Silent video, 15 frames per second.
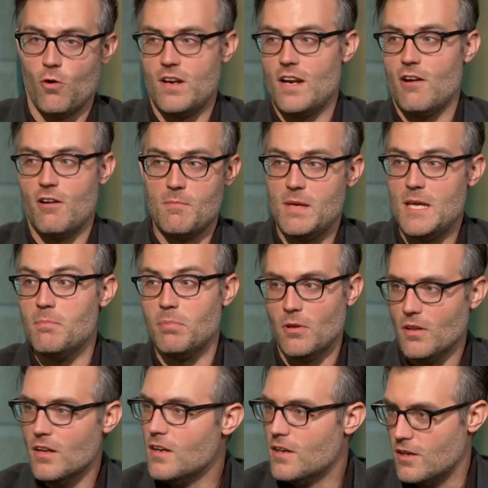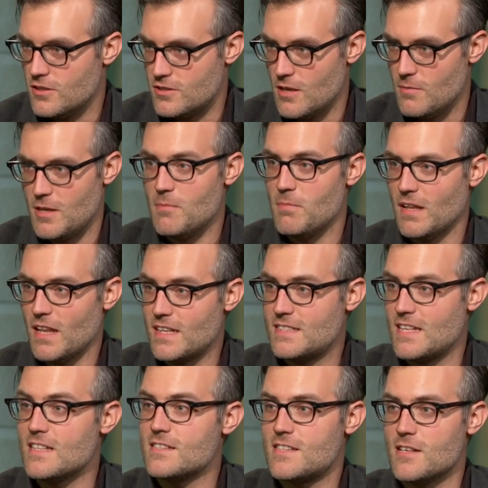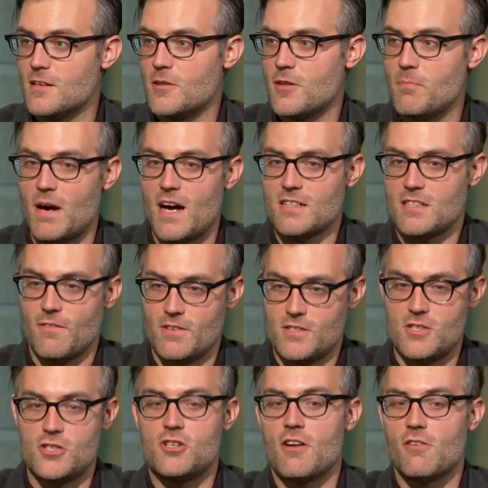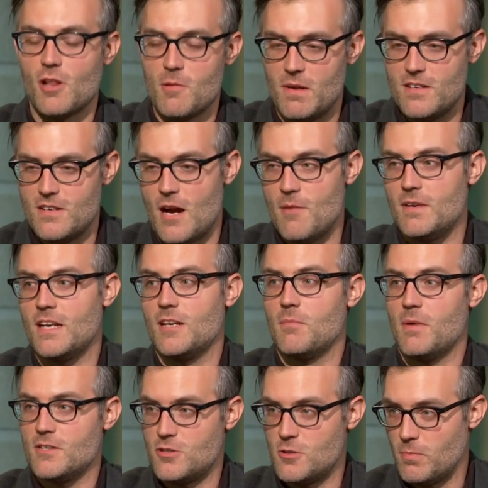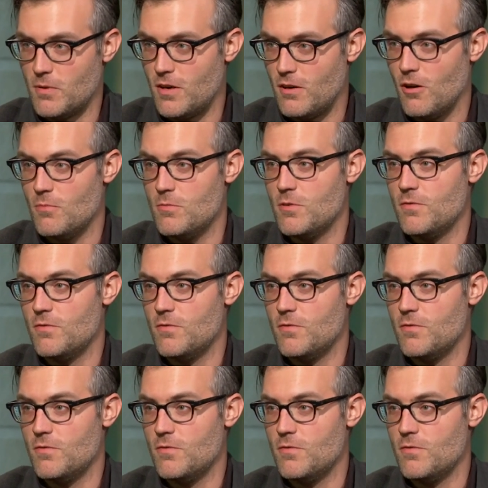Ordinary People or something, but like since the box office has generally been dominated by superhero